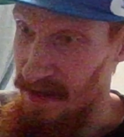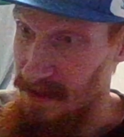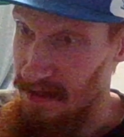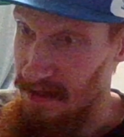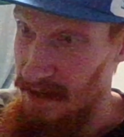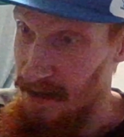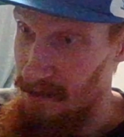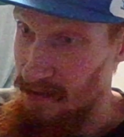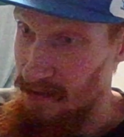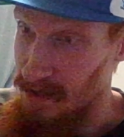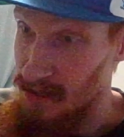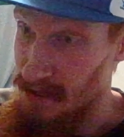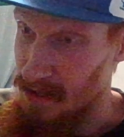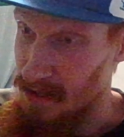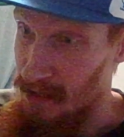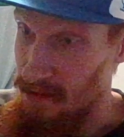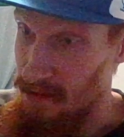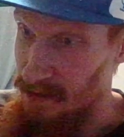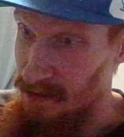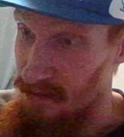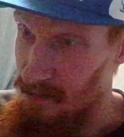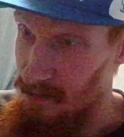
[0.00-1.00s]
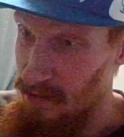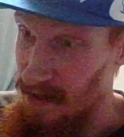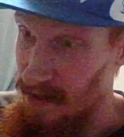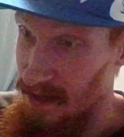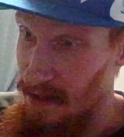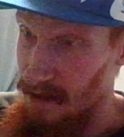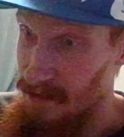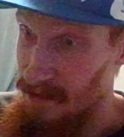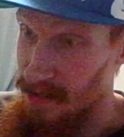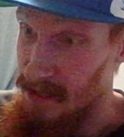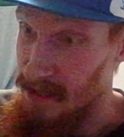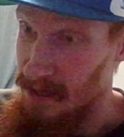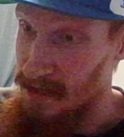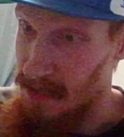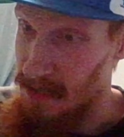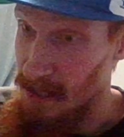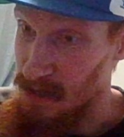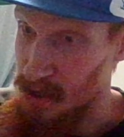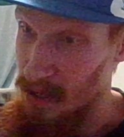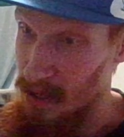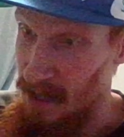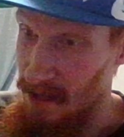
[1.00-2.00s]
carries, 33 yards, and a
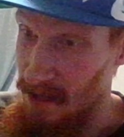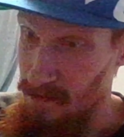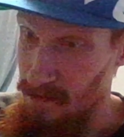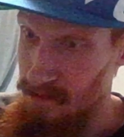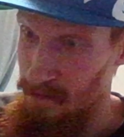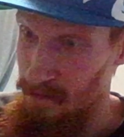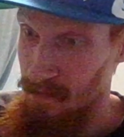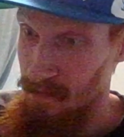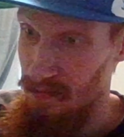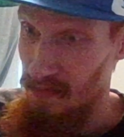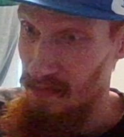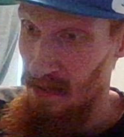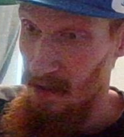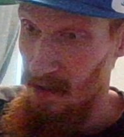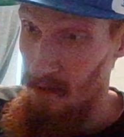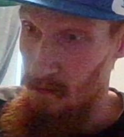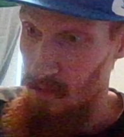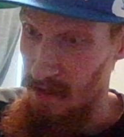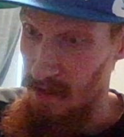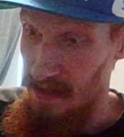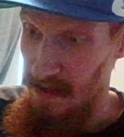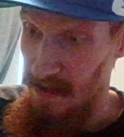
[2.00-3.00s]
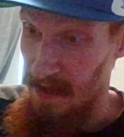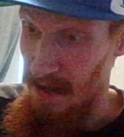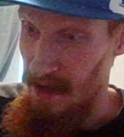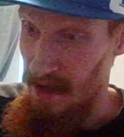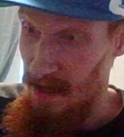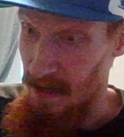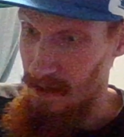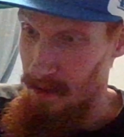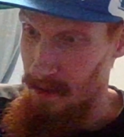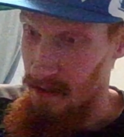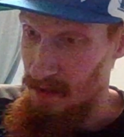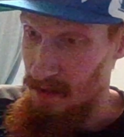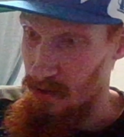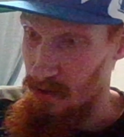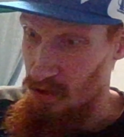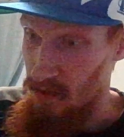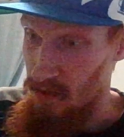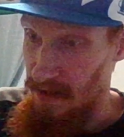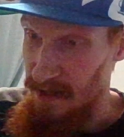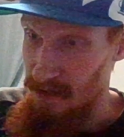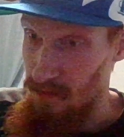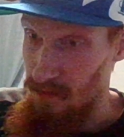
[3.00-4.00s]
touchdown. We had
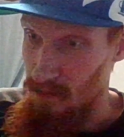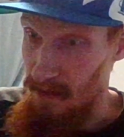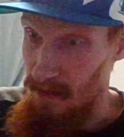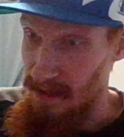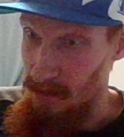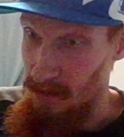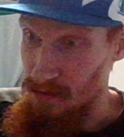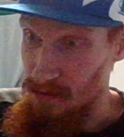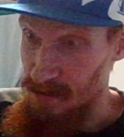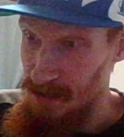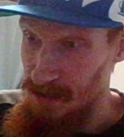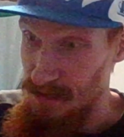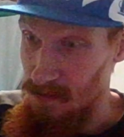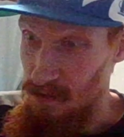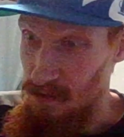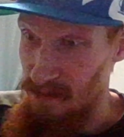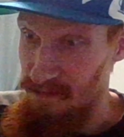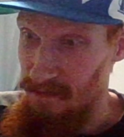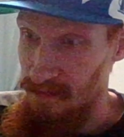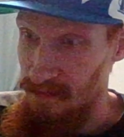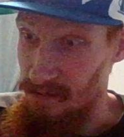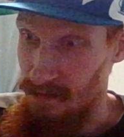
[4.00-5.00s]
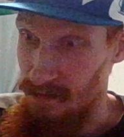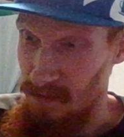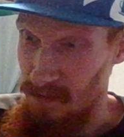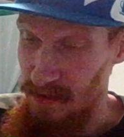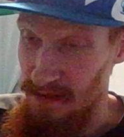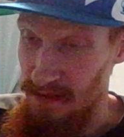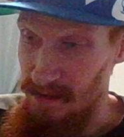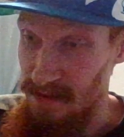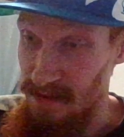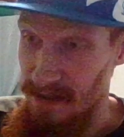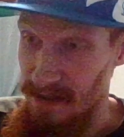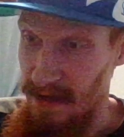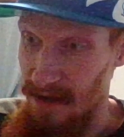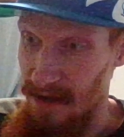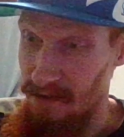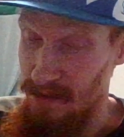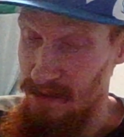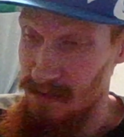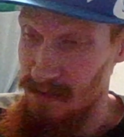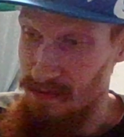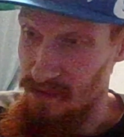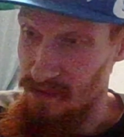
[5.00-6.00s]
Craig Reynolds with 3 carries
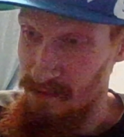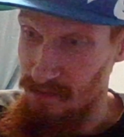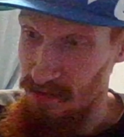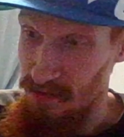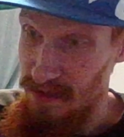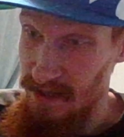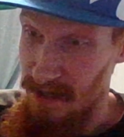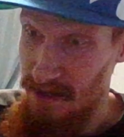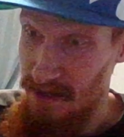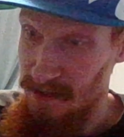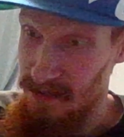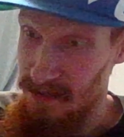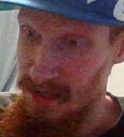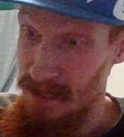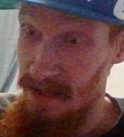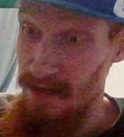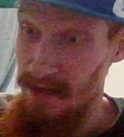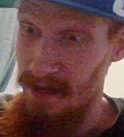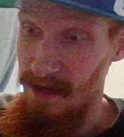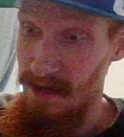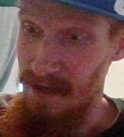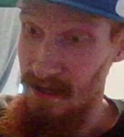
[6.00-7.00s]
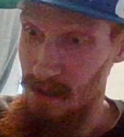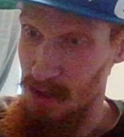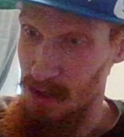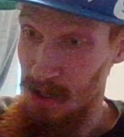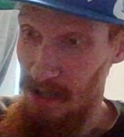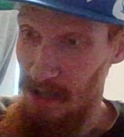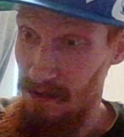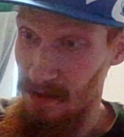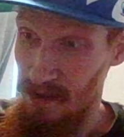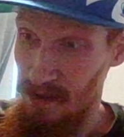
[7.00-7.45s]
for 3 yards, and Jared